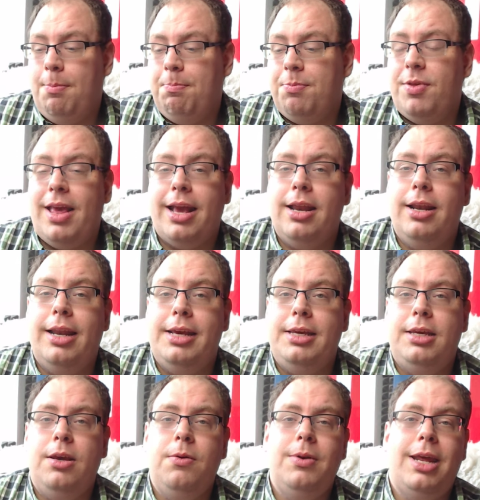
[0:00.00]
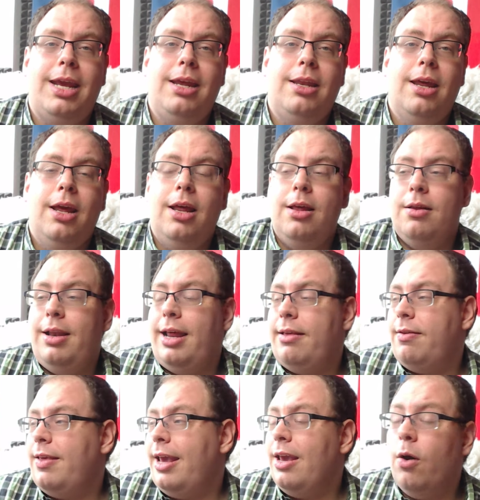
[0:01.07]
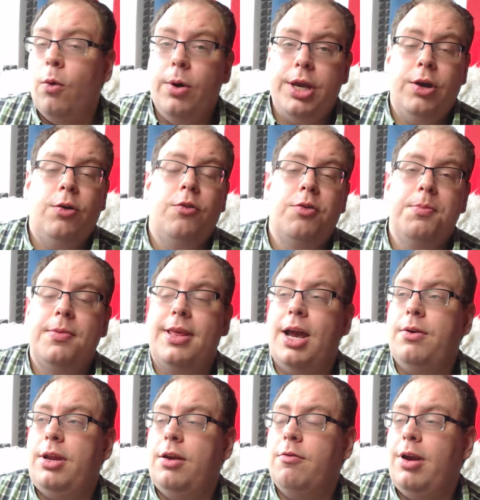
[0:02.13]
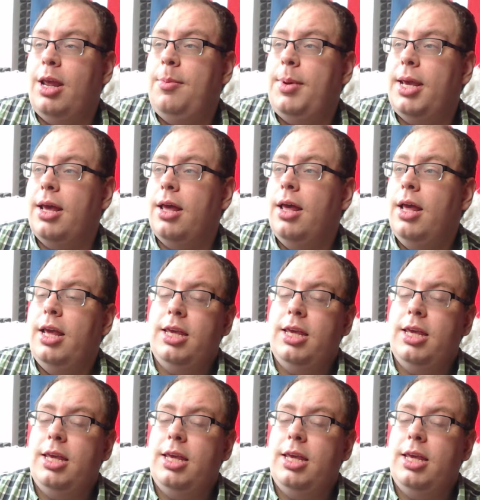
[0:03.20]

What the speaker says: Secondly, you need, let's say, oil from Saudi Arabia.